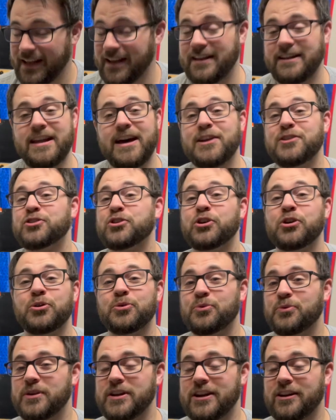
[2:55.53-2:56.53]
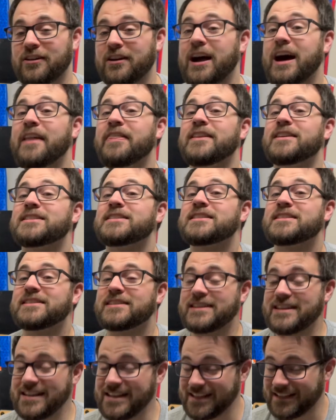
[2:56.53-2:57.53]
Not his career, on the
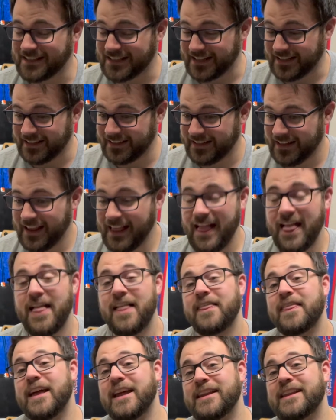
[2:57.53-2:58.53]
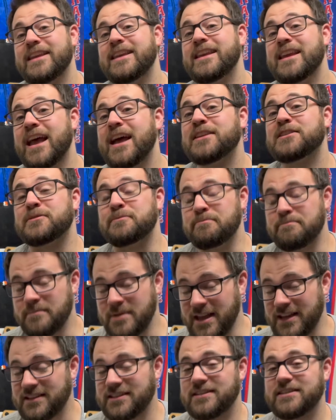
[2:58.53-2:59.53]
season that he has
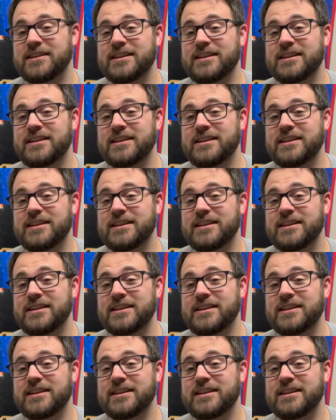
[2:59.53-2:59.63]
missed.